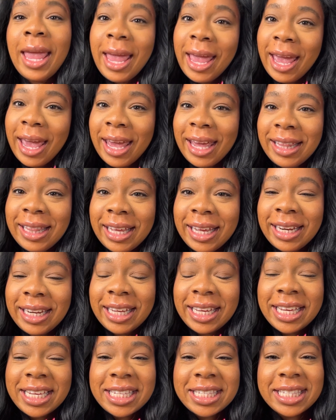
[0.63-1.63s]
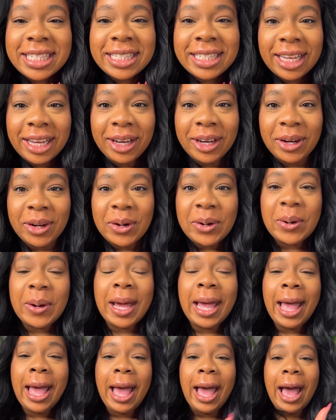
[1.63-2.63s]
Hey ladies, so
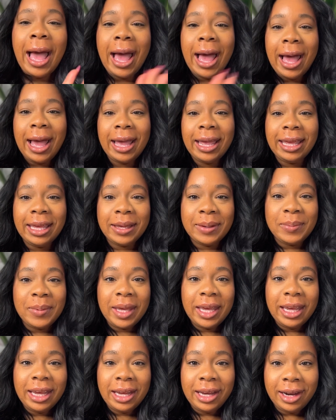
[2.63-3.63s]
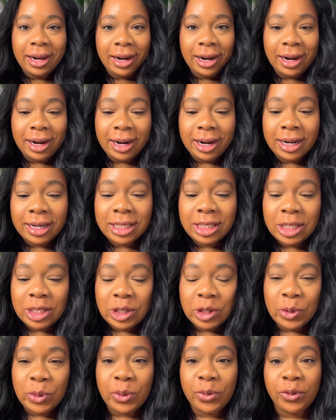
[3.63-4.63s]
I am here to
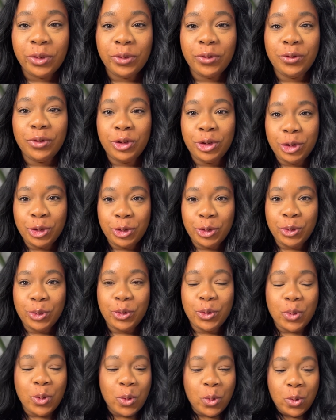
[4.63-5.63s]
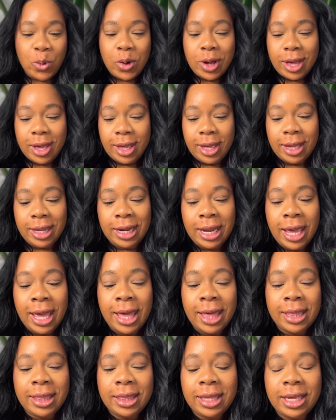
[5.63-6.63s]
do a review on
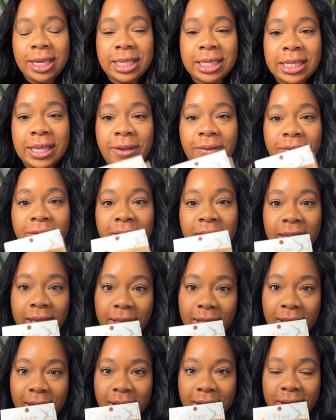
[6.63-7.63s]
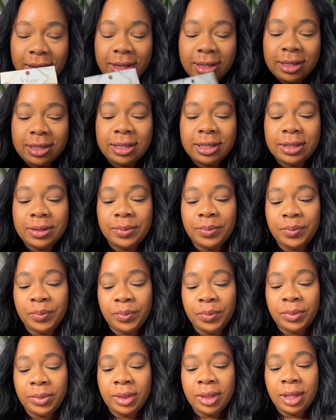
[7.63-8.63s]
these Vluxe
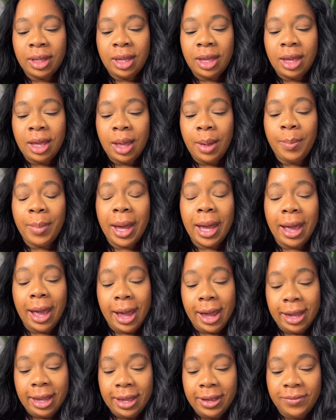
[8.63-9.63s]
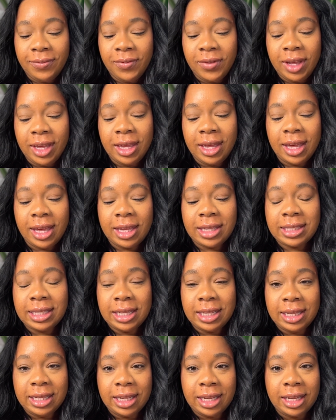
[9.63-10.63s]
by Ienvy
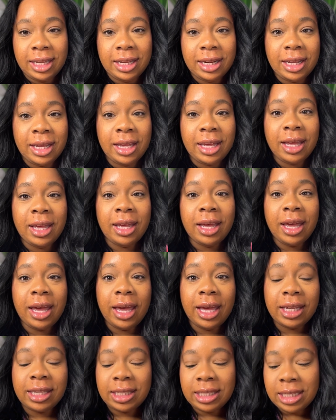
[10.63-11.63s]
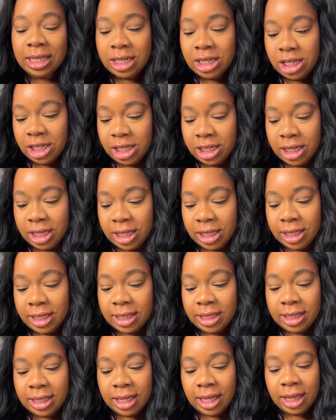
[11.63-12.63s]
extended
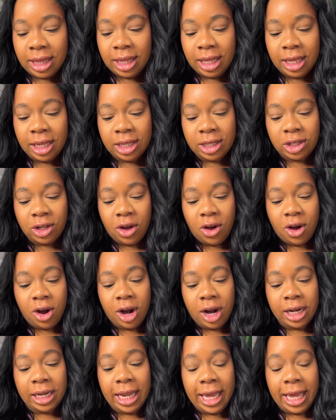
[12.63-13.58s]
extensions. These are